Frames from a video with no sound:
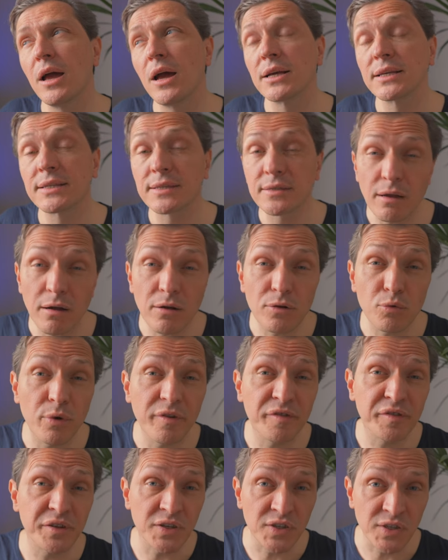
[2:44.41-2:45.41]
Start
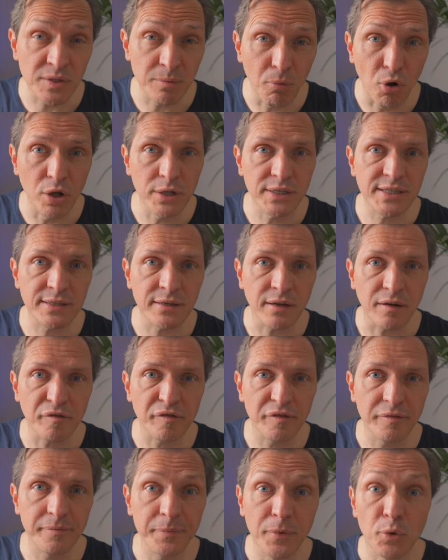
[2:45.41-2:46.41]
with the small stuff.
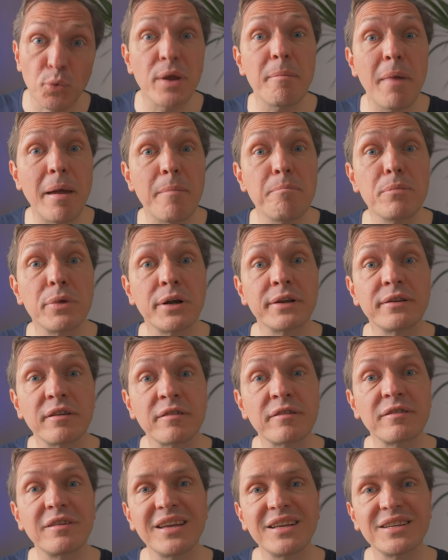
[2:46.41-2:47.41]
Remember the
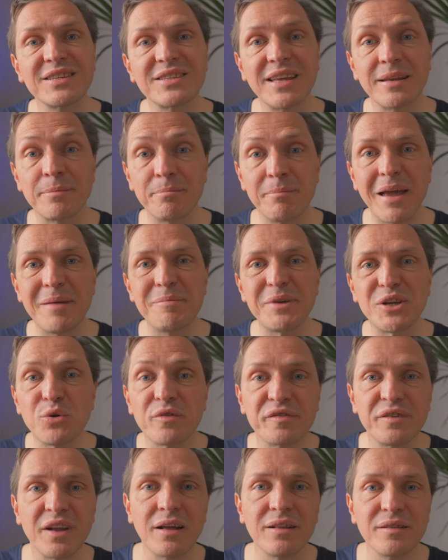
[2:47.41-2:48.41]
things that maybe
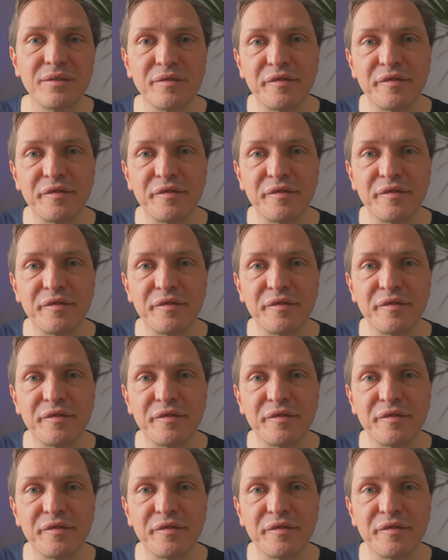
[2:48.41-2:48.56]
you've done